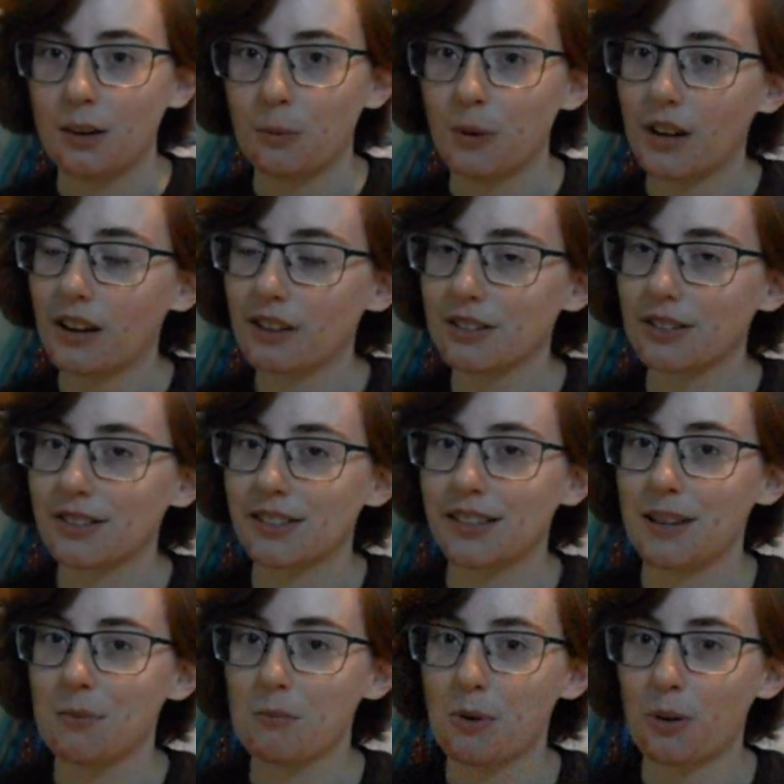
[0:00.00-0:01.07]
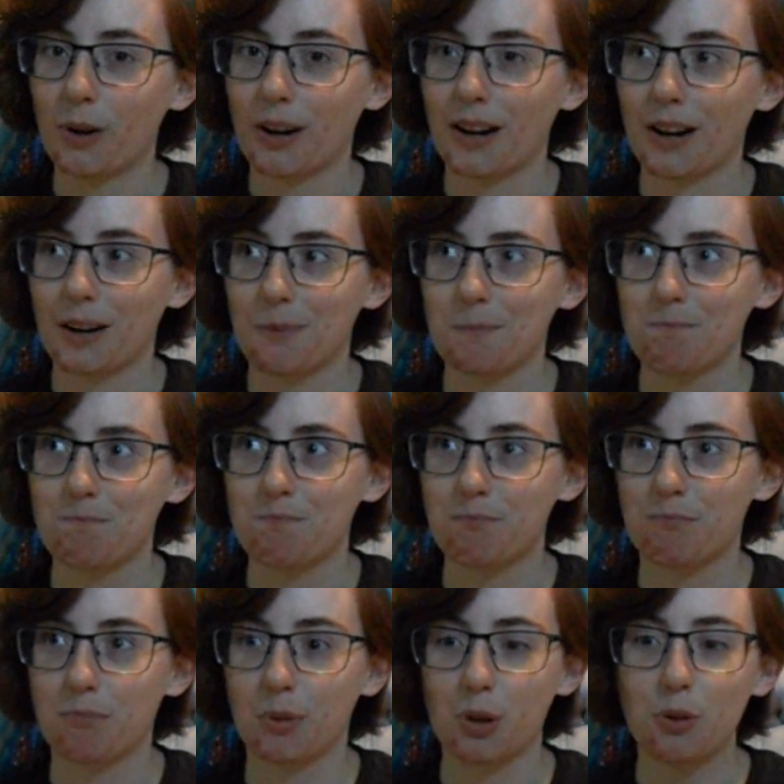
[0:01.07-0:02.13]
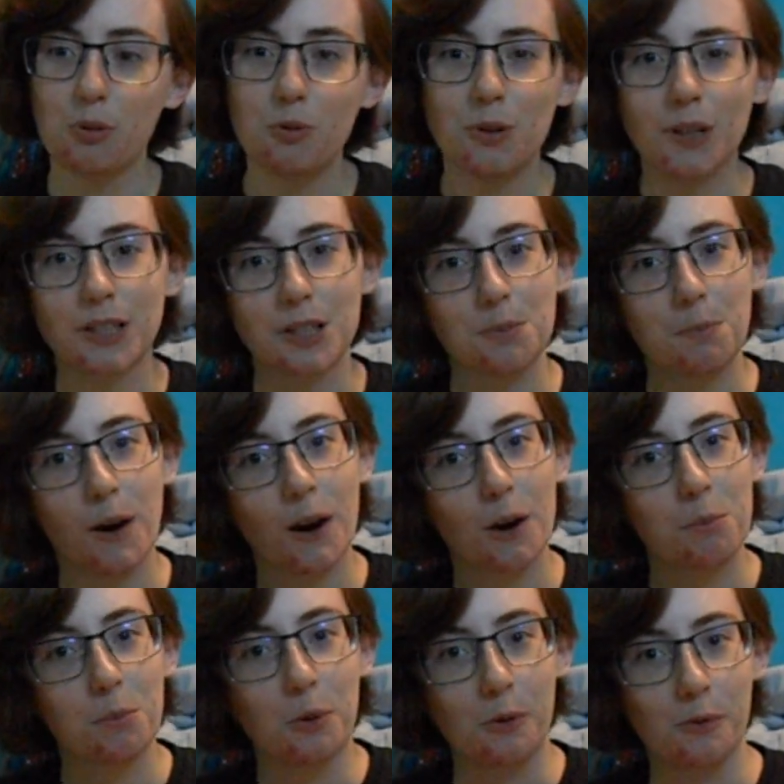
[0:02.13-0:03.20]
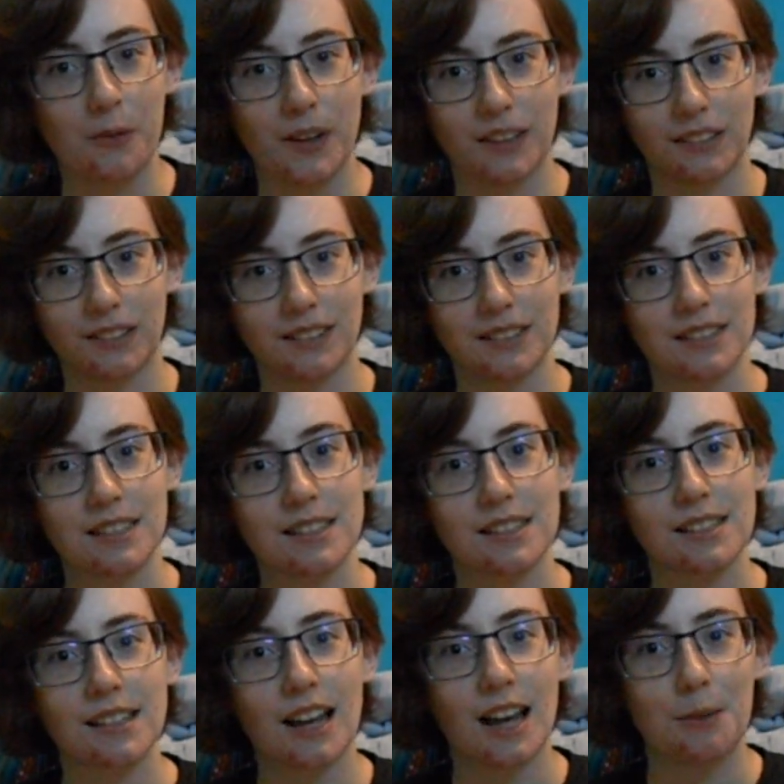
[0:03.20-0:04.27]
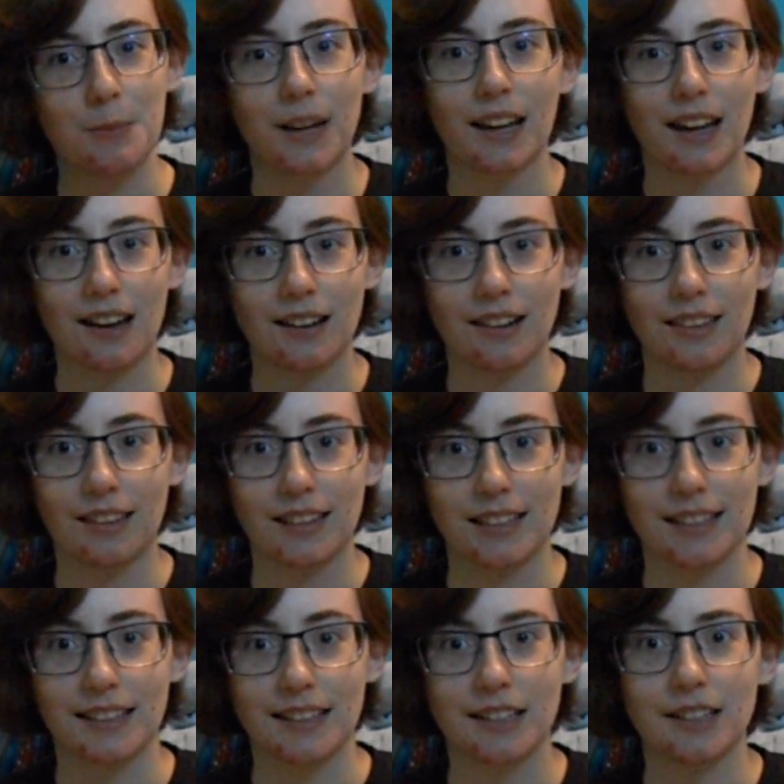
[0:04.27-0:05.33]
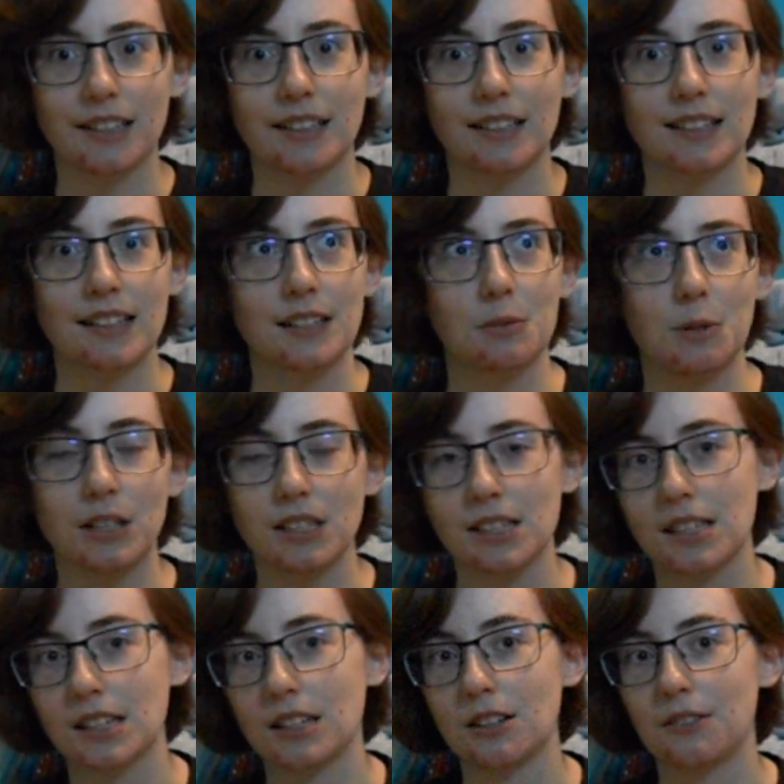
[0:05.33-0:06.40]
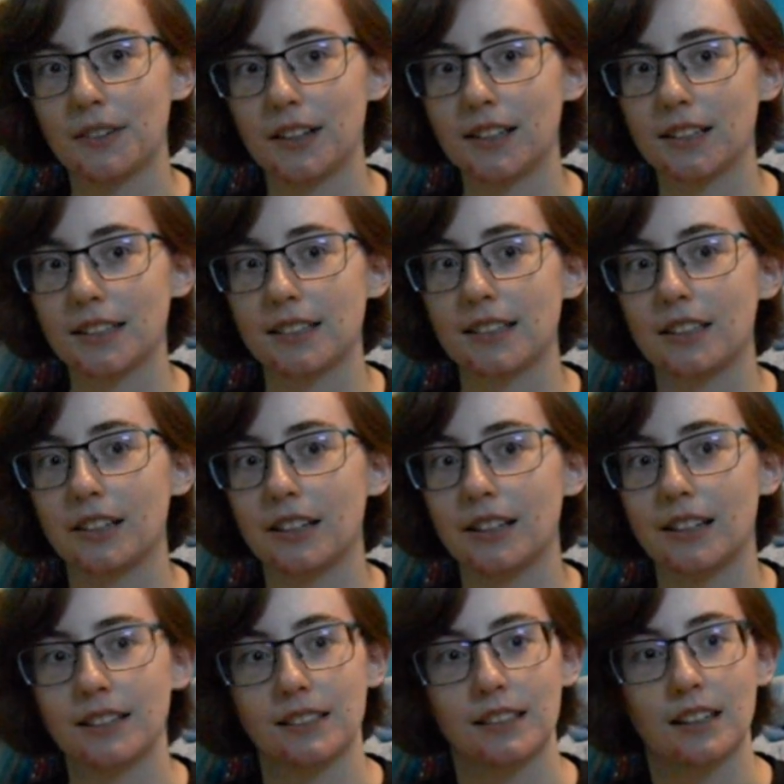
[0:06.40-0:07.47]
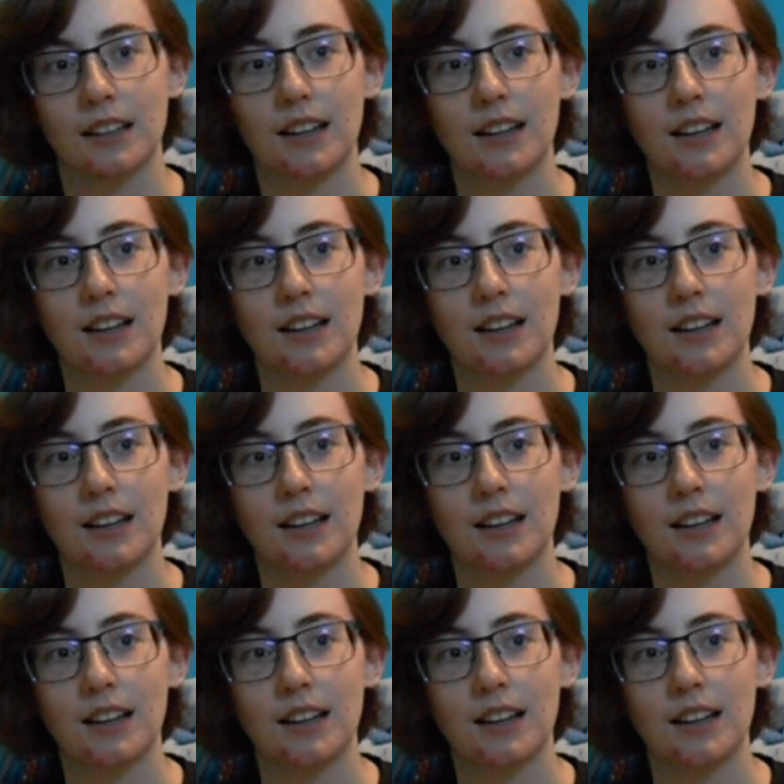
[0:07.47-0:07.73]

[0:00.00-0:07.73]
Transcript: We also see more bluish purple villains coming out of this series, as well as the Nelvana series,